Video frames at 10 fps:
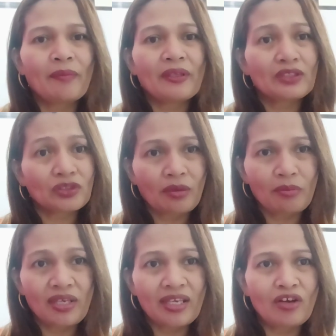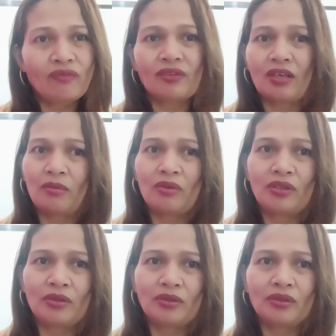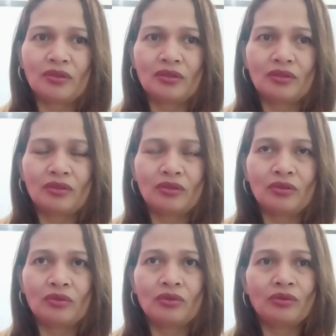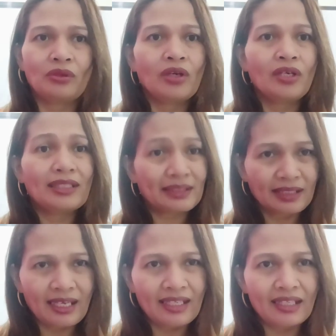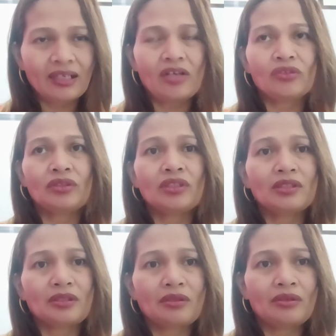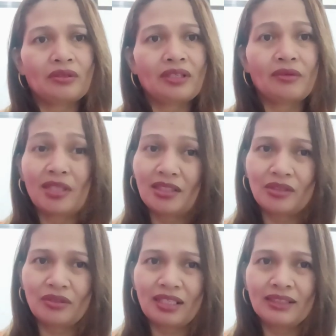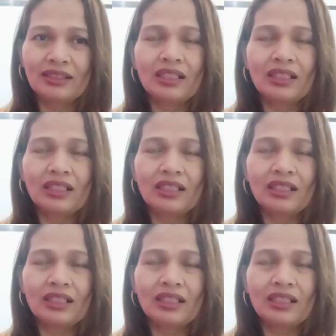stop being OFW to stay in the country? So the reason is,